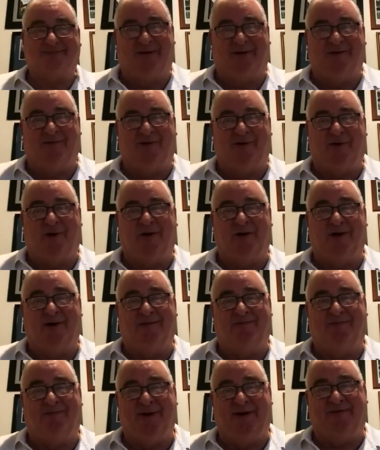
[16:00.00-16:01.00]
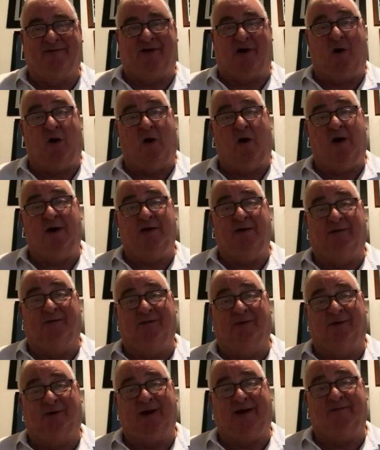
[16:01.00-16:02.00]
you were on a bit of a high
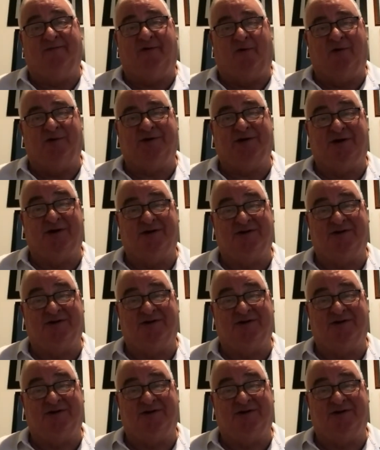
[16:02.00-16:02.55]
looking forward to